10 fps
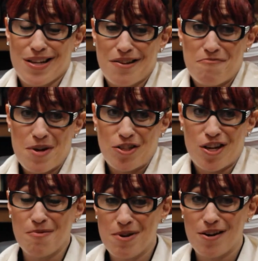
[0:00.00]
I love my
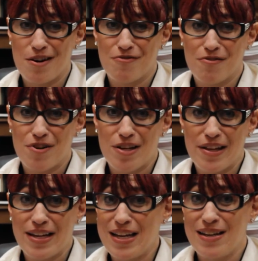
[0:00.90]
job here. I feel very
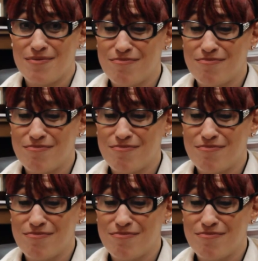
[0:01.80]
lucky.